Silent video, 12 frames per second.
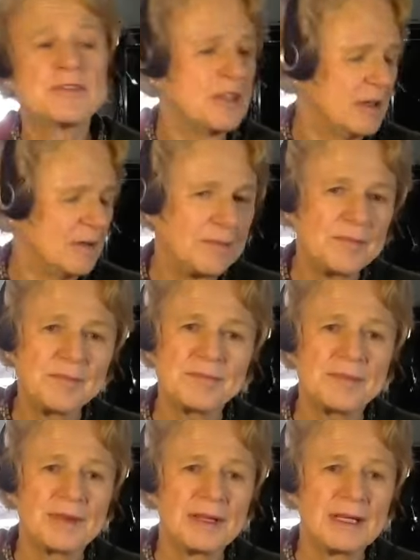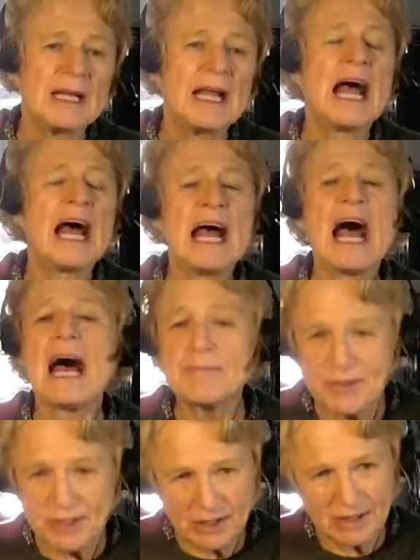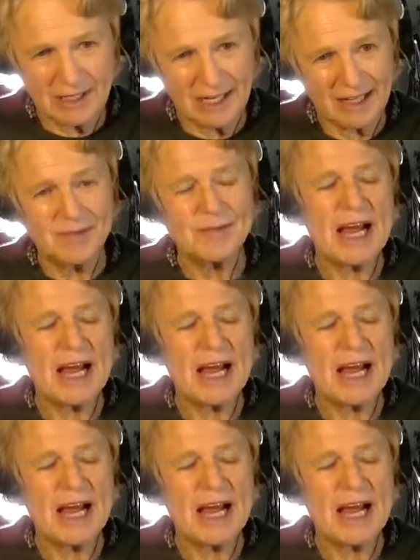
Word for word: had a good time. Yeah, I love Absolutely. that. It's a